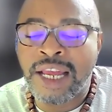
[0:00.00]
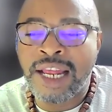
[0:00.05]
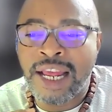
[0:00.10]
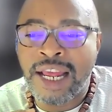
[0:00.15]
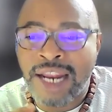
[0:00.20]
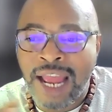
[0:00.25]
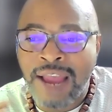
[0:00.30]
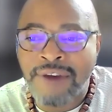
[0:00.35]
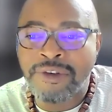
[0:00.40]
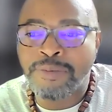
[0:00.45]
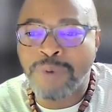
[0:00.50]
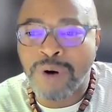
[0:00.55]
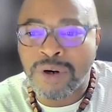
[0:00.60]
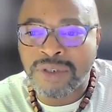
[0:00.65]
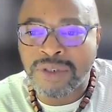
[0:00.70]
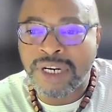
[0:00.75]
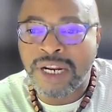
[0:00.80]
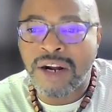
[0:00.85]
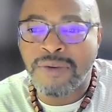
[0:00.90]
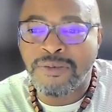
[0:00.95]
and having
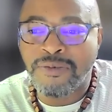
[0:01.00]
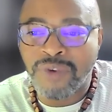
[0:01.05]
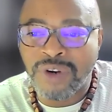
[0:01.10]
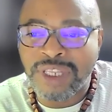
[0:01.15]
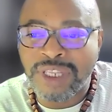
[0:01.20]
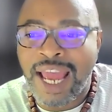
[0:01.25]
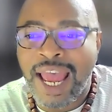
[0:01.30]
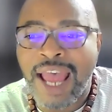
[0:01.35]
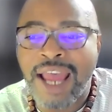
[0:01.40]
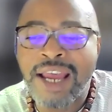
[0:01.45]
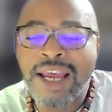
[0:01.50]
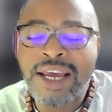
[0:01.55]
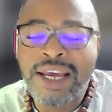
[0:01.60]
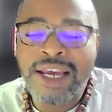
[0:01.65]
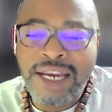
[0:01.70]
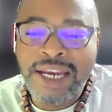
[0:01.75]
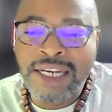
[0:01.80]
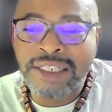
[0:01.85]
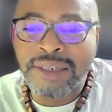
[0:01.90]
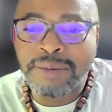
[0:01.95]
personnel for that
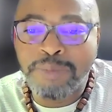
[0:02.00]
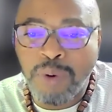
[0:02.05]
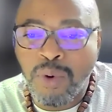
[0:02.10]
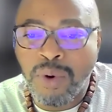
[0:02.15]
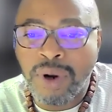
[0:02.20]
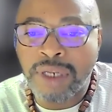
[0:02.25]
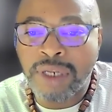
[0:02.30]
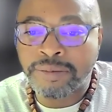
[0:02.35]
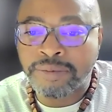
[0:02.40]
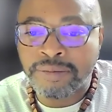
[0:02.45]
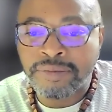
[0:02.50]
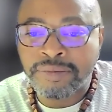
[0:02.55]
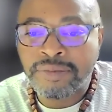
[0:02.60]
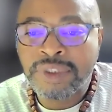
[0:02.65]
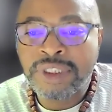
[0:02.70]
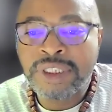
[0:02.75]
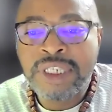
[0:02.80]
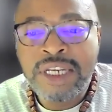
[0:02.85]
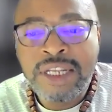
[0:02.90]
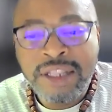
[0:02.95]
is important.
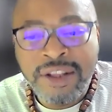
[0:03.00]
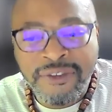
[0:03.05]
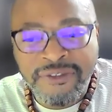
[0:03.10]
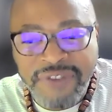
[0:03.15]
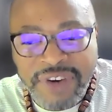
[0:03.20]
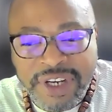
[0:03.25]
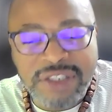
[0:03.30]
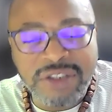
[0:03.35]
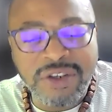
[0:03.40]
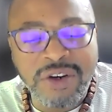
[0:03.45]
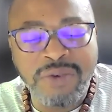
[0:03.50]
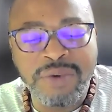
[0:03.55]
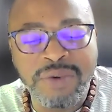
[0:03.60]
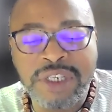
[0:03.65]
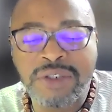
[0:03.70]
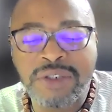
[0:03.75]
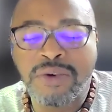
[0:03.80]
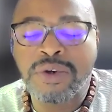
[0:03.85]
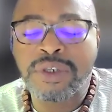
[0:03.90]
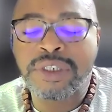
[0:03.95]
The physical
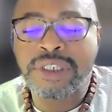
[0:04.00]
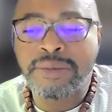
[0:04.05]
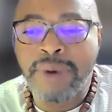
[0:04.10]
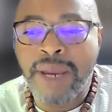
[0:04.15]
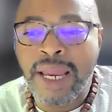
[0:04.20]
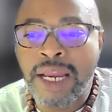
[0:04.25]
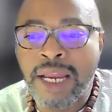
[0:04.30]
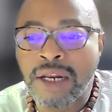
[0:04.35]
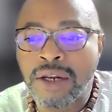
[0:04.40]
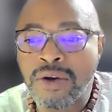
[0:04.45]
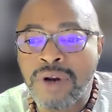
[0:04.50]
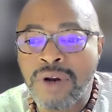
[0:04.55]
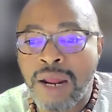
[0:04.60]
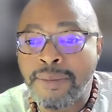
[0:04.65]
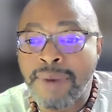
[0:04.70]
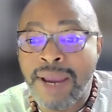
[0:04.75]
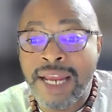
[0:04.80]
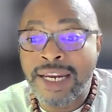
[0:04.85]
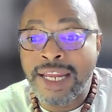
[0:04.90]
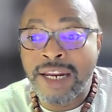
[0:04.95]
resources may include,
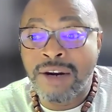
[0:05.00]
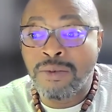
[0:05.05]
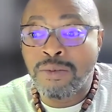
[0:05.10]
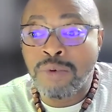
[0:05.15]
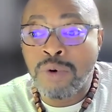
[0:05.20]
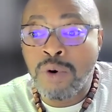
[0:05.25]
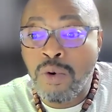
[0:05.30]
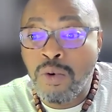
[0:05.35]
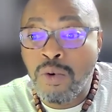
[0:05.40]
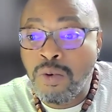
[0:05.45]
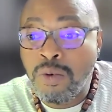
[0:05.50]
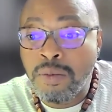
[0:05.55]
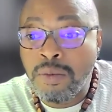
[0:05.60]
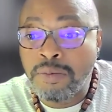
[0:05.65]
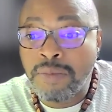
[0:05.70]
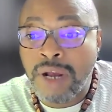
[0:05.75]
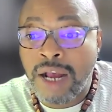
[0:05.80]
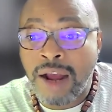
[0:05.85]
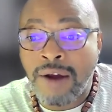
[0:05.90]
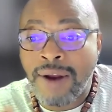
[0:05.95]
I may need a
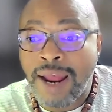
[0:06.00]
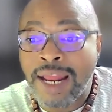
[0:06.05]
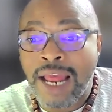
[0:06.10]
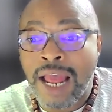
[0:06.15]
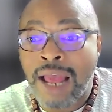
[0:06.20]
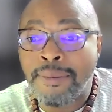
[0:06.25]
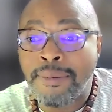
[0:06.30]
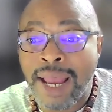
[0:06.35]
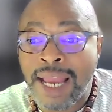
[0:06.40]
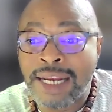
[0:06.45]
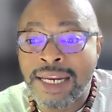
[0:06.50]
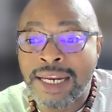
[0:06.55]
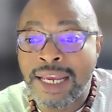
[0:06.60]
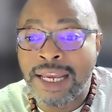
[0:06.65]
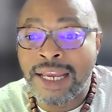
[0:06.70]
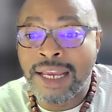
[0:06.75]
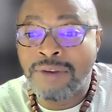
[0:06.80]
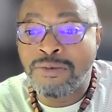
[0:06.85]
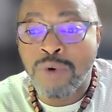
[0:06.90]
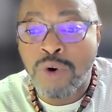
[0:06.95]
room, all right? I might
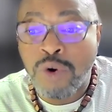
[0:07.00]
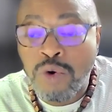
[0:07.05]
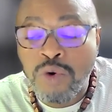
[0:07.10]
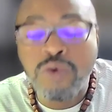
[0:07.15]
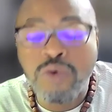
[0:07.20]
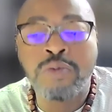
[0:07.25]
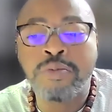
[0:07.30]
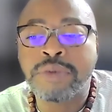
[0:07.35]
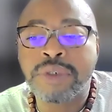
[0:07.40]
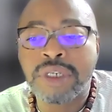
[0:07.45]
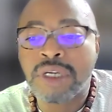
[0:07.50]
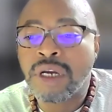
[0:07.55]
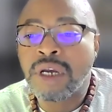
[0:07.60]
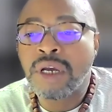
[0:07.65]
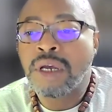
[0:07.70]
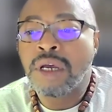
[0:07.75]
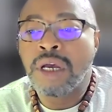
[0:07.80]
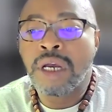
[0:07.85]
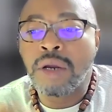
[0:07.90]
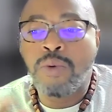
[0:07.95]
need rooms,
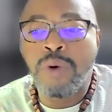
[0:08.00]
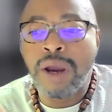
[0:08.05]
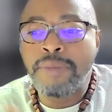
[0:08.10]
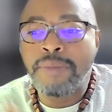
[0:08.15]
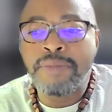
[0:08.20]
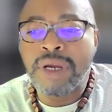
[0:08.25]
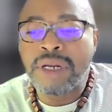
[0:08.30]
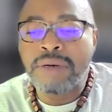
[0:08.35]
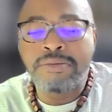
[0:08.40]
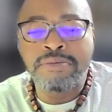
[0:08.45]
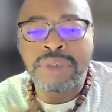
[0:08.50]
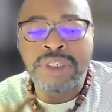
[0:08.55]
equipment,